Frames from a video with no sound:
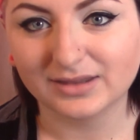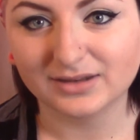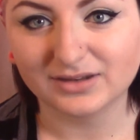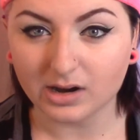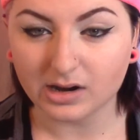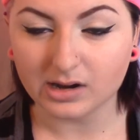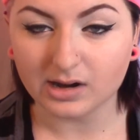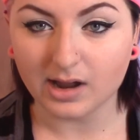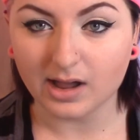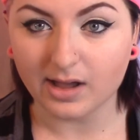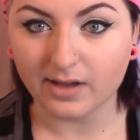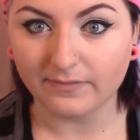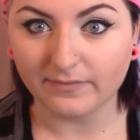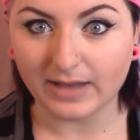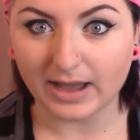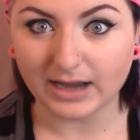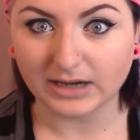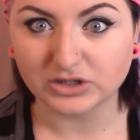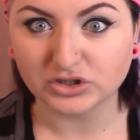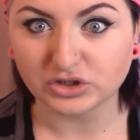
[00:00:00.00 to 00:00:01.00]
Of
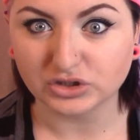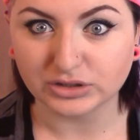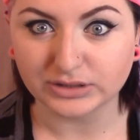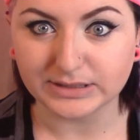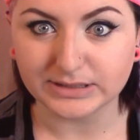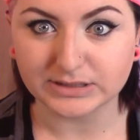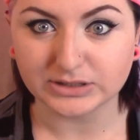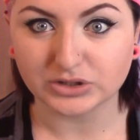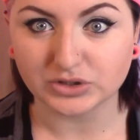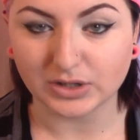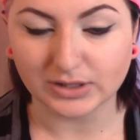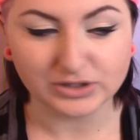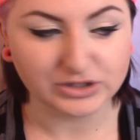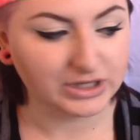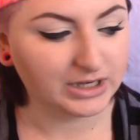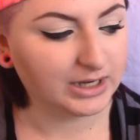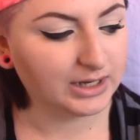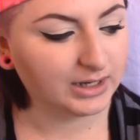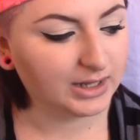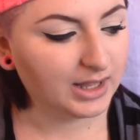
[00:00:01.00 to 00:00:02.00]
actually
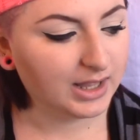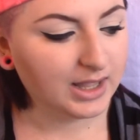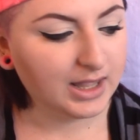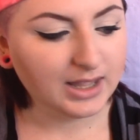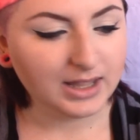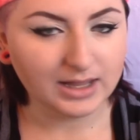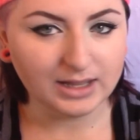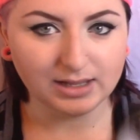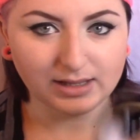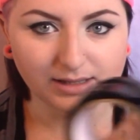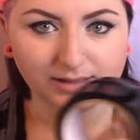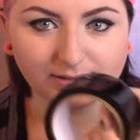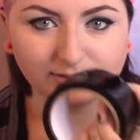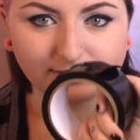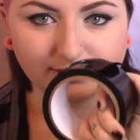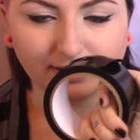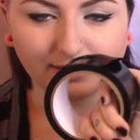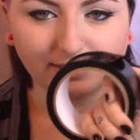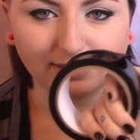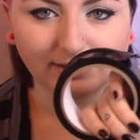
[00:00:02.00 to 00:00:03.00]
stretching is
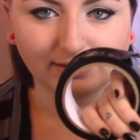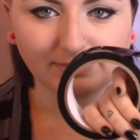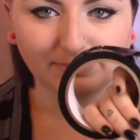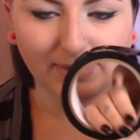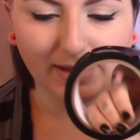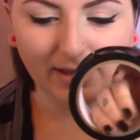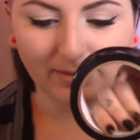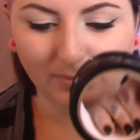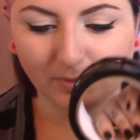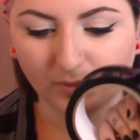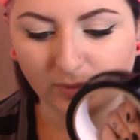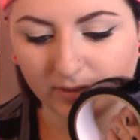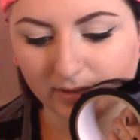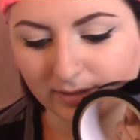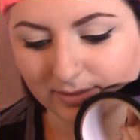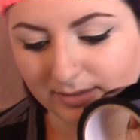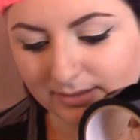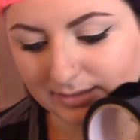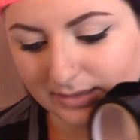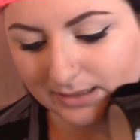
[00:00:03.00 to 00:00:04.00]
this bad boy,
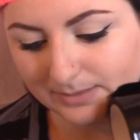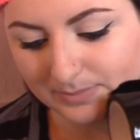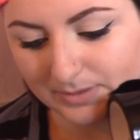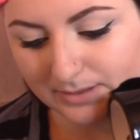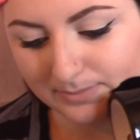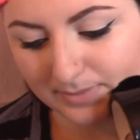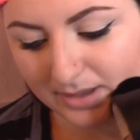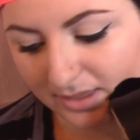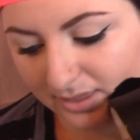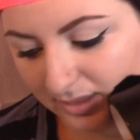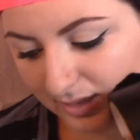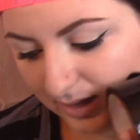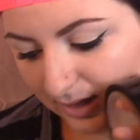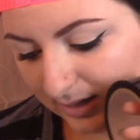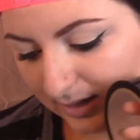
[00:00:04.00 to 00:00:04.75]
the taping method.